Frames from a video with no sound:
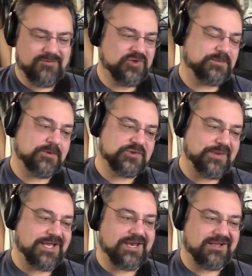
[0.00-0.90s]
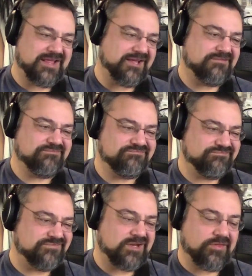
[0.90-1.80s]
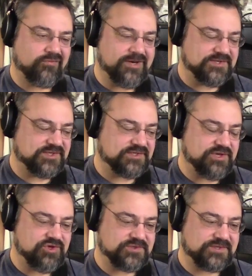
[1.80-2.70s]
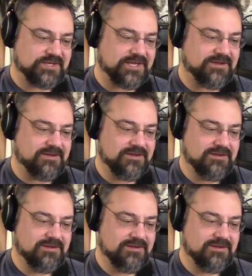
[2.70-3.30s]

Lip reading: We're supposed to be getting like 3 to 6 inches today.